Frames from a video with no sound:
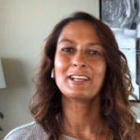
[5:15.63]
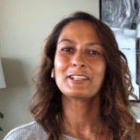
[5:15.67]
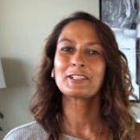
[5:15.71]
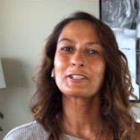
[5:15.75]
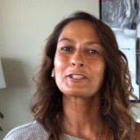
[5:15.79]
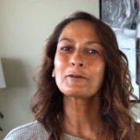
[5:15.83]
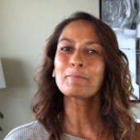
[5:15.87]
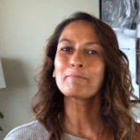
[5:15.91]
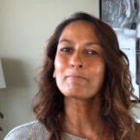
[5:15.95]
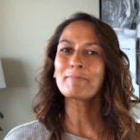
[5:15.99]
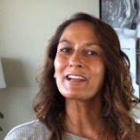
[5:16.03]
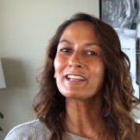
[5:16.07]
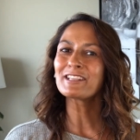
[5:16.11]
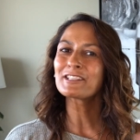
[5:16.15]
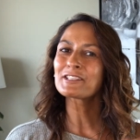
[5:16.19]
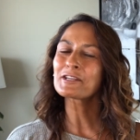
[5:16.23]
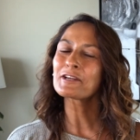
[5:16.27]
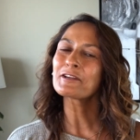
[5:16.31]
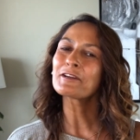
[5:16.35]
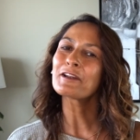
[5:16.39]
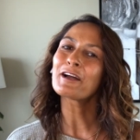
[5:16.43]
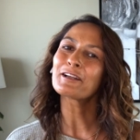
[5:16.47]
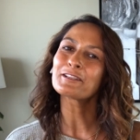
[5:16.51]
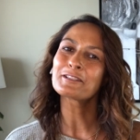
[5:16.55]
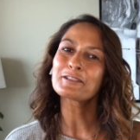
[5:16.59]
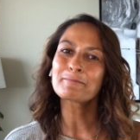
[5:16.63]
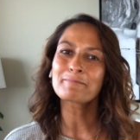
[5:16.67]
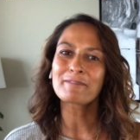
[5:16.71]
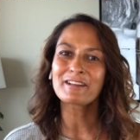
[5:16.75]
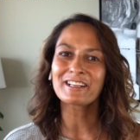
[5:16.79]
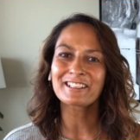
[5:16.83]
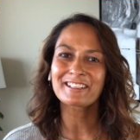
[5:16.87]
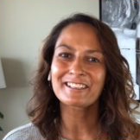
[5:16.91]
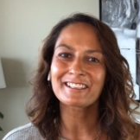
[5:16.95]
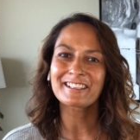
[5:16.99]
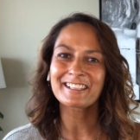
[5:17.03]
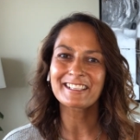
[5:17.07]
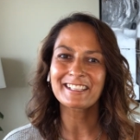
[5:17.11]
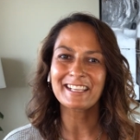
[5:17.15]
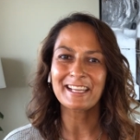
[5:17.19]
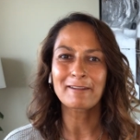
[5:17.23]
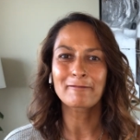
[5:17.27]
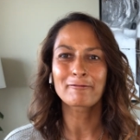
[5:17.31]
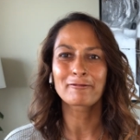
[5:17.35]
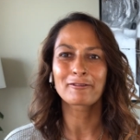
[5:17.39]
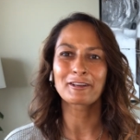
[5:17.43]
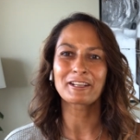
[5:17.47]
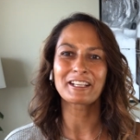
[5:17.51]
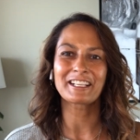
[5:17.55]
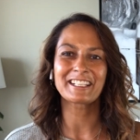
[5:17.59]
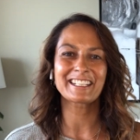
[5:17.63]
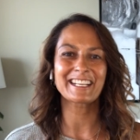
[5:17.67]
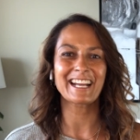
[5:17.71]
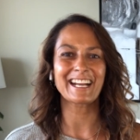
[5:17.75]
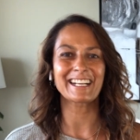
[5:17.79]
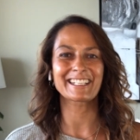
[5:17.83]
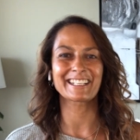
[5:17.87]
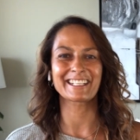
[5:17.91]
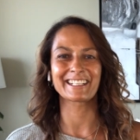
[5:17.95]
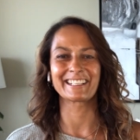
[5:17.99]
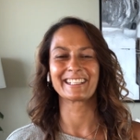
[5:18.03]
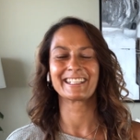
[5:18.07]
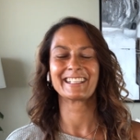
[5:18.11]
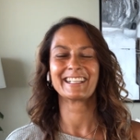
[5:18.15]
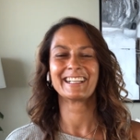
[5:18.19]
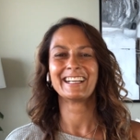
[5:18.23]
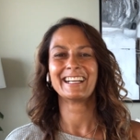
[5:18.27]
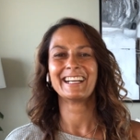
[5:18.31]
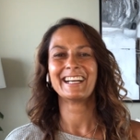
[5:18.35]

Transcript: To pinch or uh, not to pinch the skin for an injection.